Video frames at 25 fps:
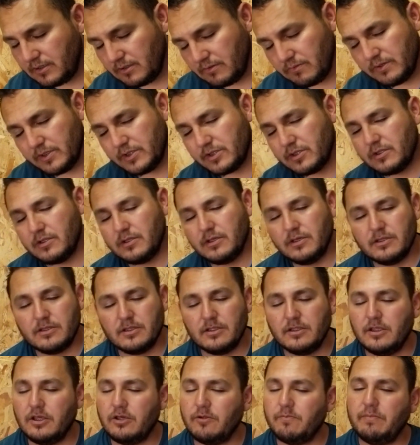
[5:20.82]
which is
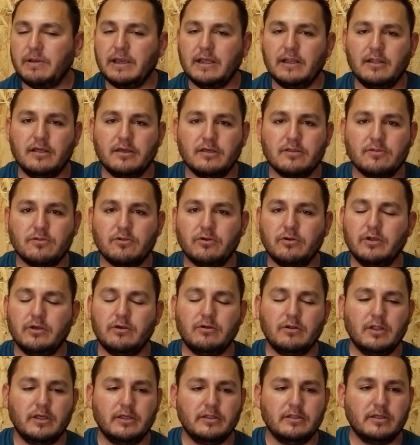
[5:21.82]
another bad luck story
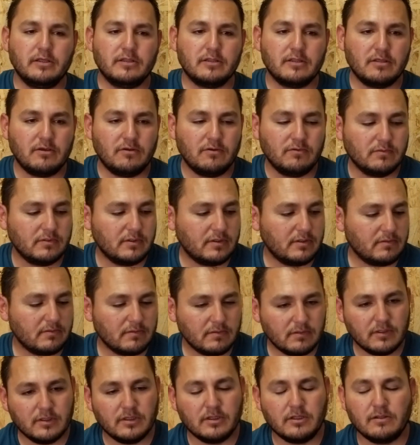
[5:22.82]
all on its own.
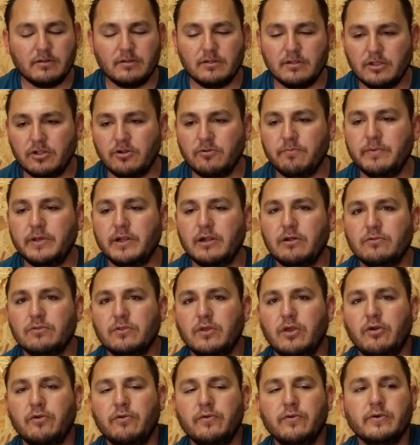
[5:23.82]
In a little bit, I'll
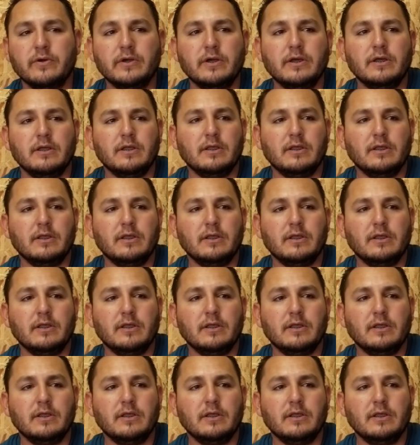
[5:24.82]
tell you.